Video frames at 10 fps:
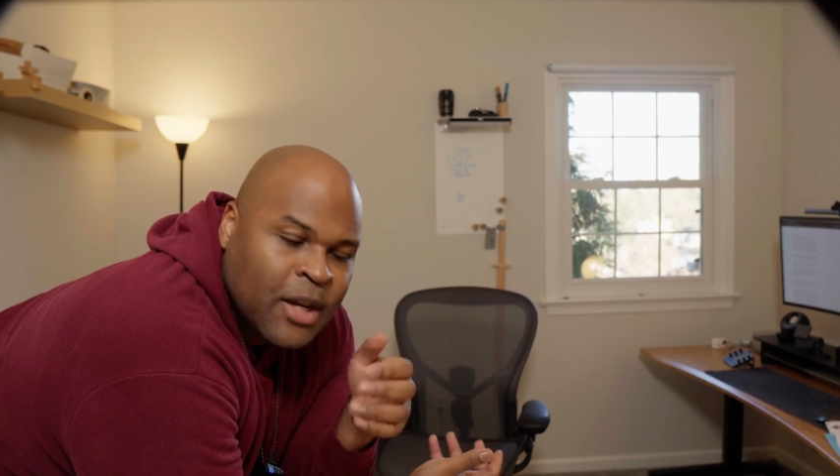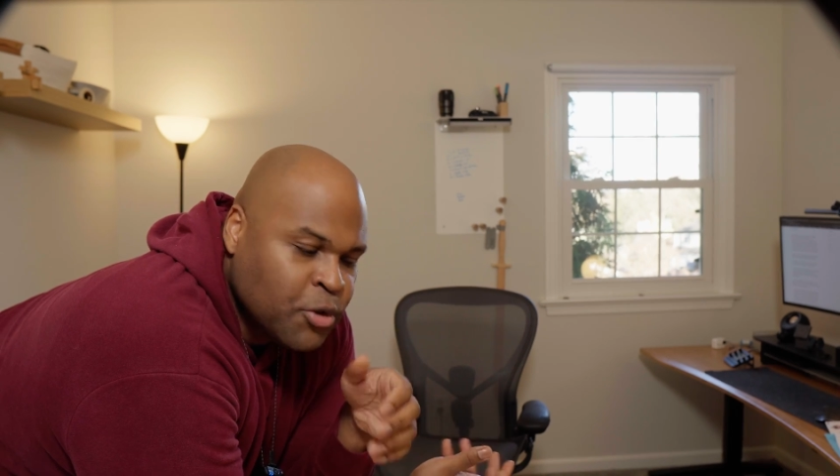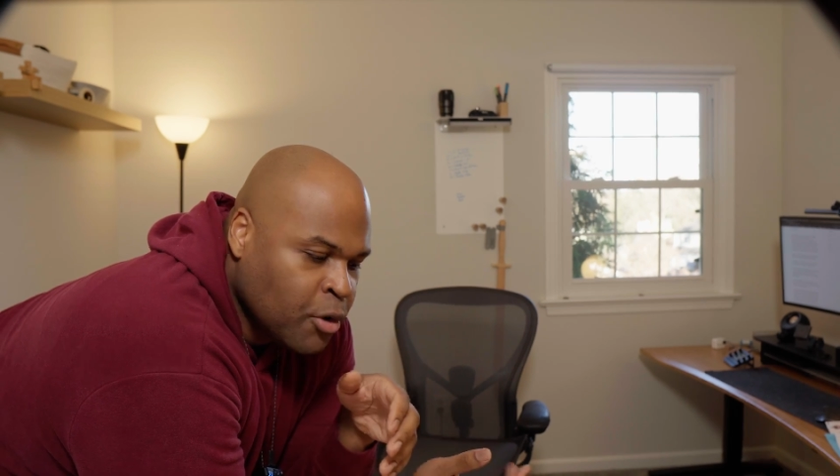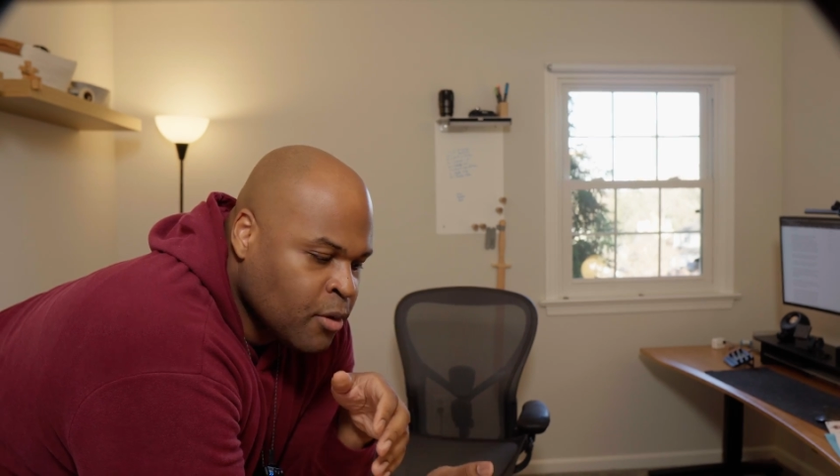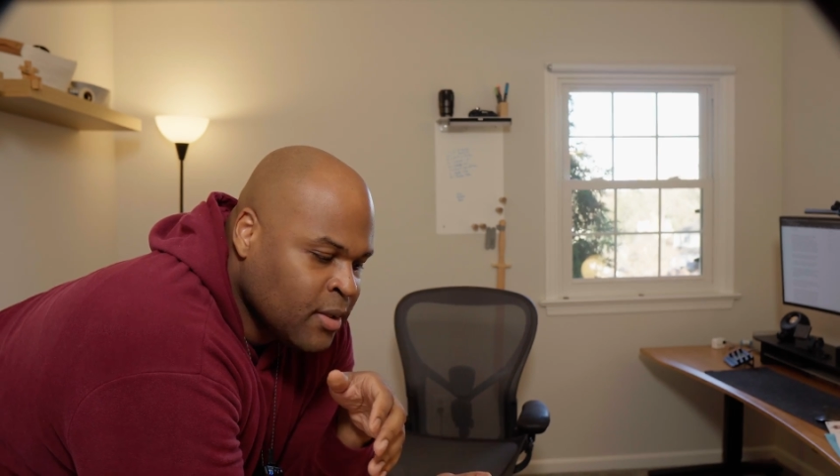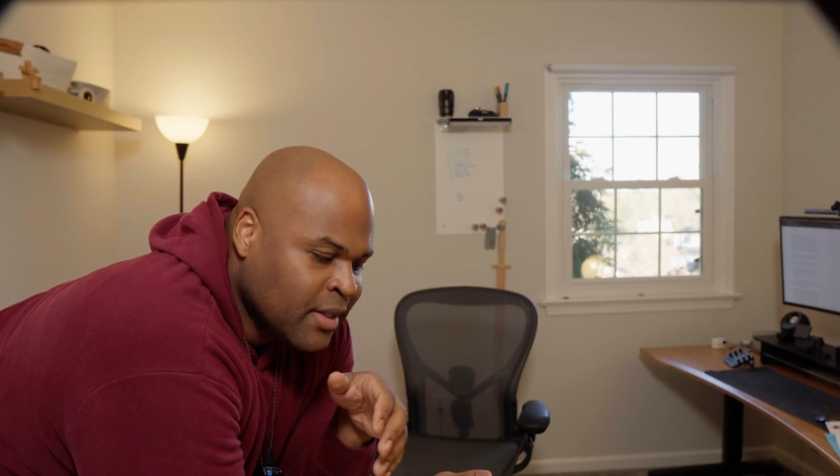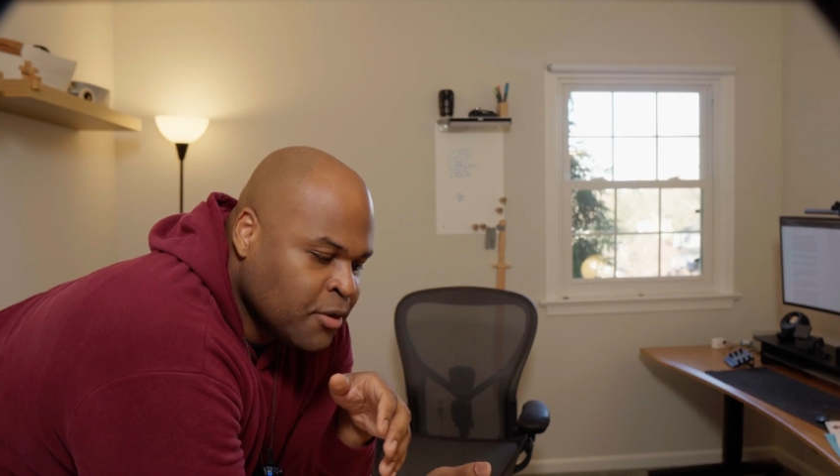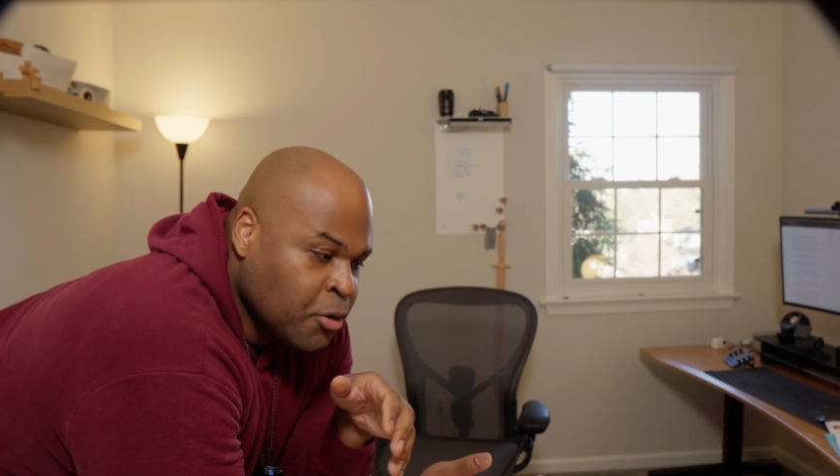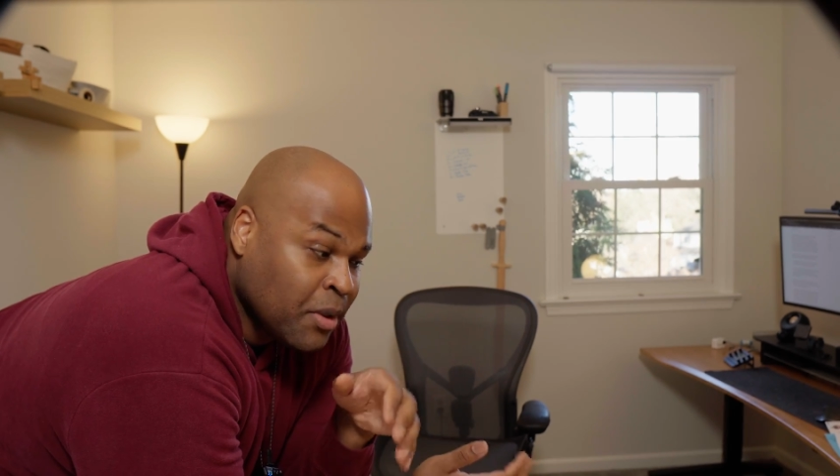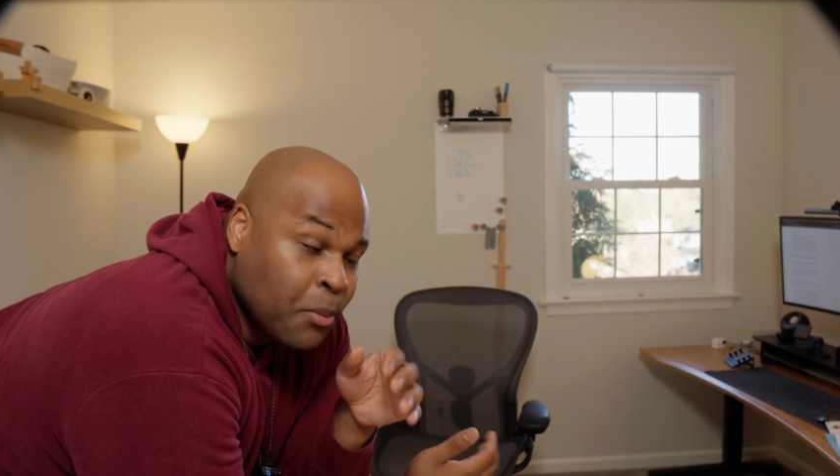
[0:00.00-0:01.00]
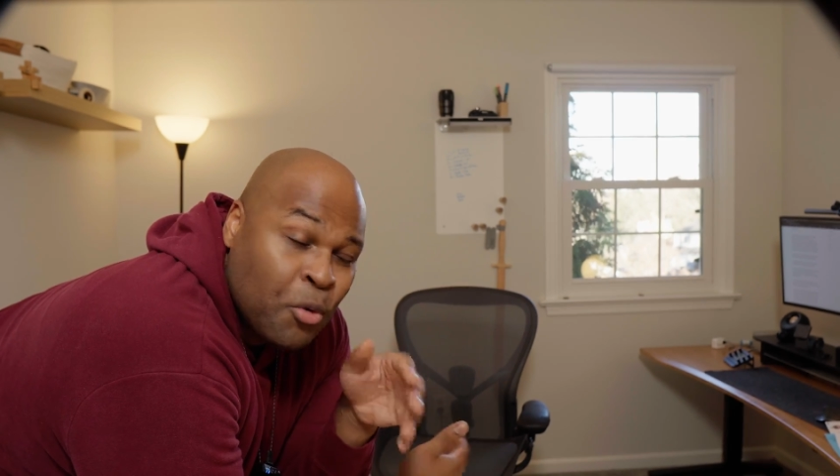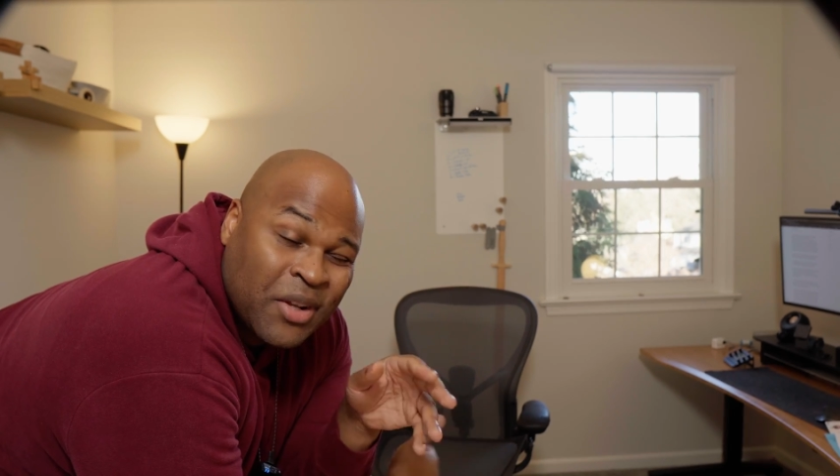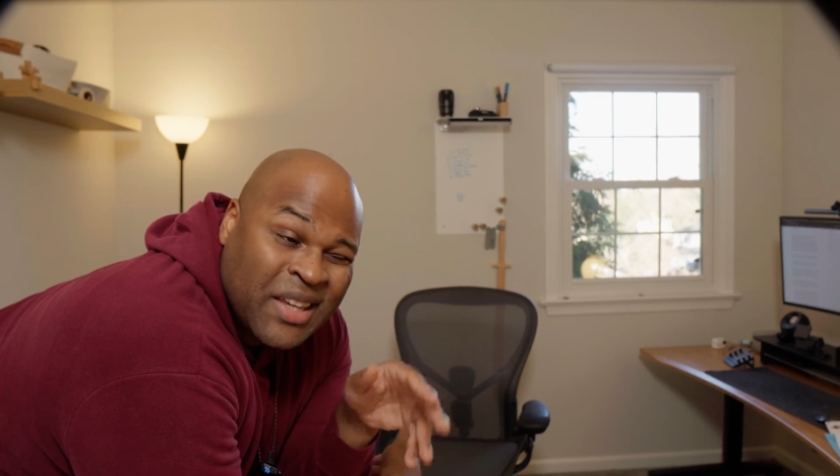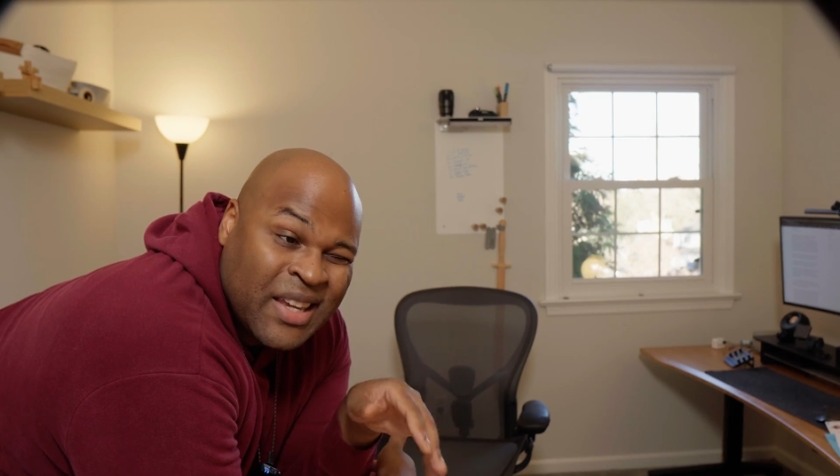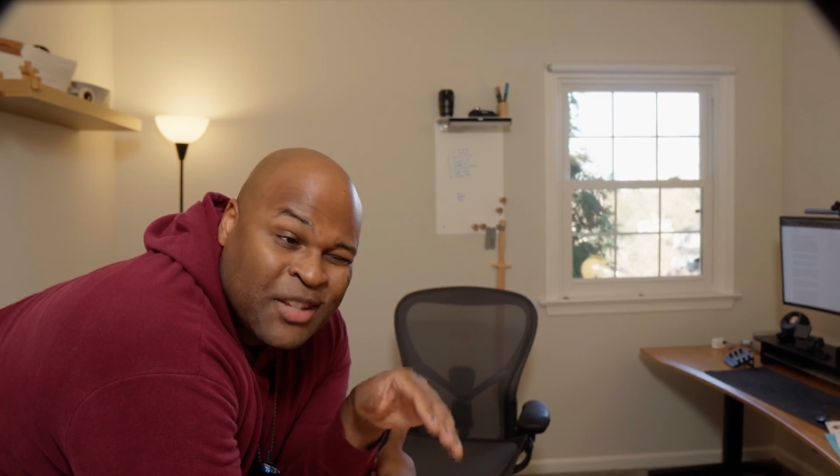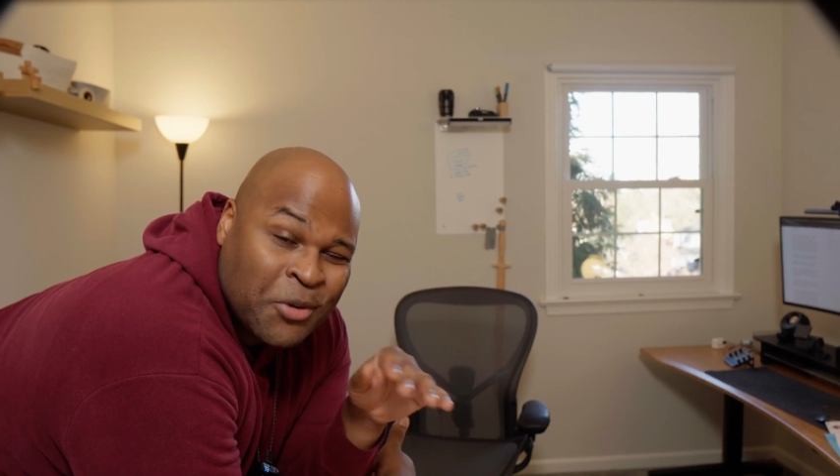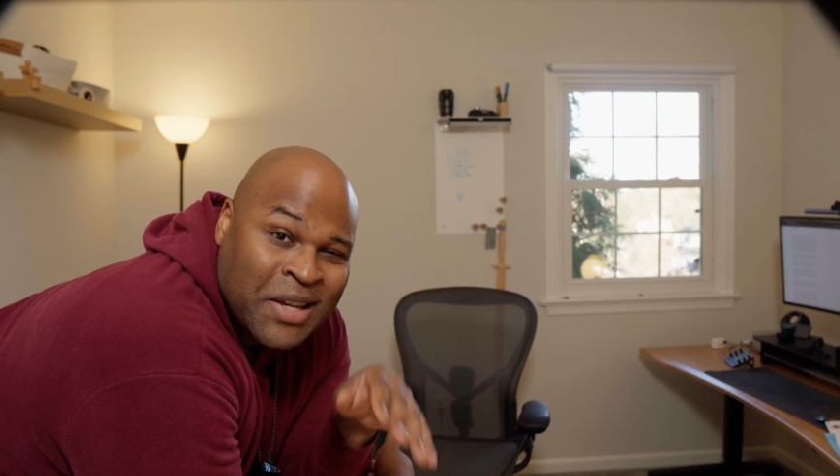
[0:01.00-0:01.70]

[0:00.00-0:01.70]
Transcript: make sure that certain important keys are